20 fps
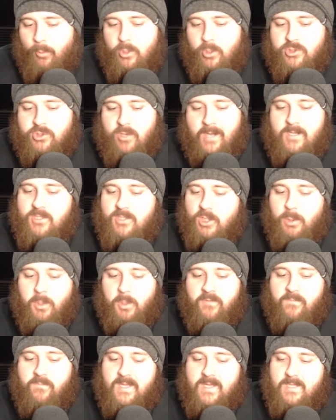people were trying to do
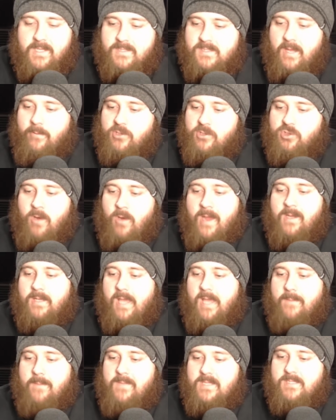with me is they were trying
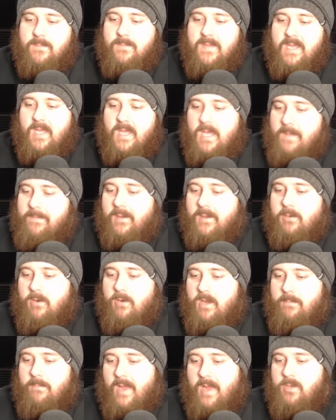to get me to be a
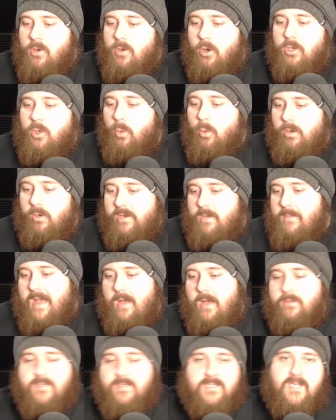hypocrite by not calling him
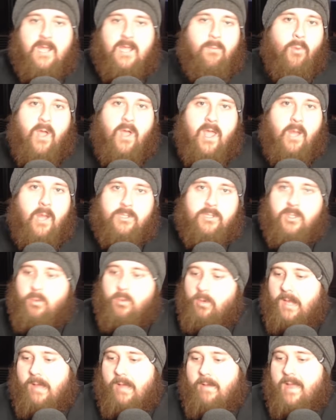out the same way I would
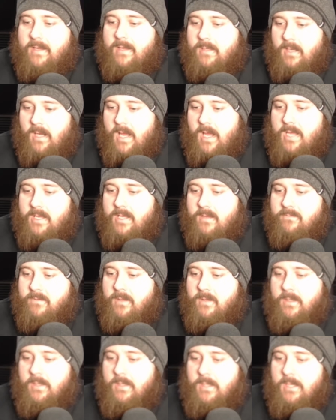call out Ankalaev.
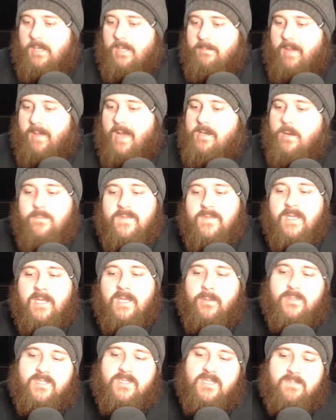But I don't think
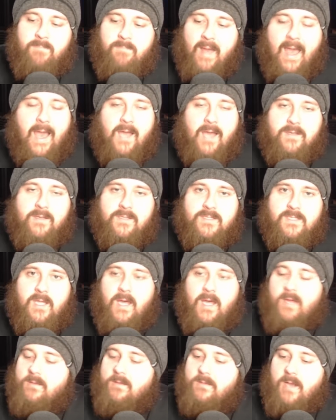it was as bad as
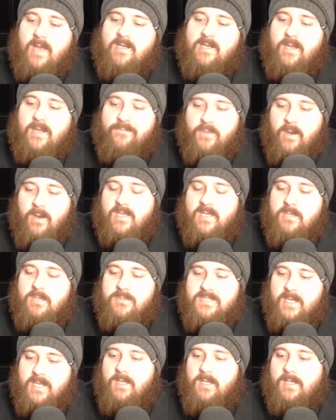that. Like, I feel like he
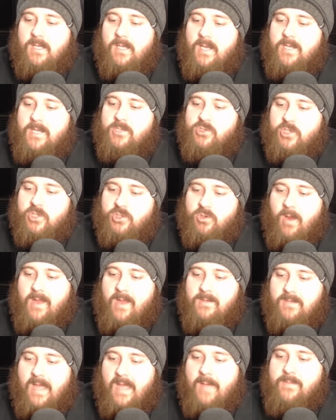was in the clinch to
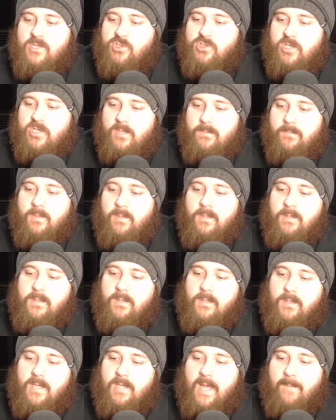try and damage him
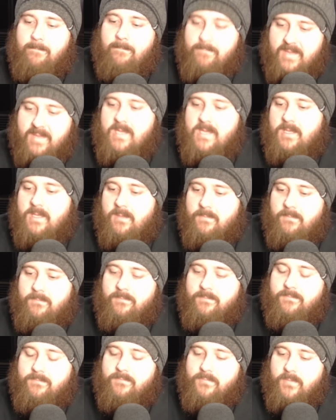and beat him.
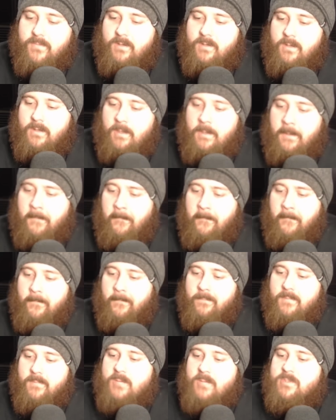
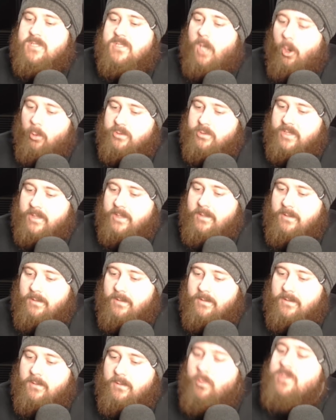He was
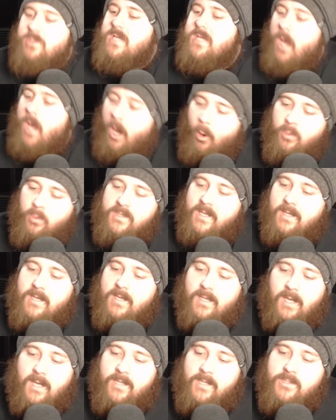holding. Was he holding
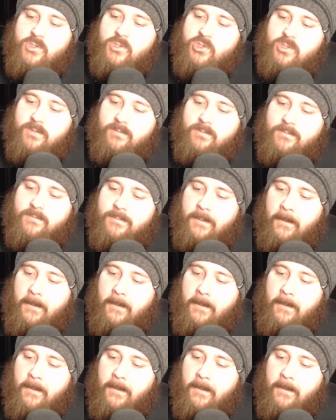in the clinch?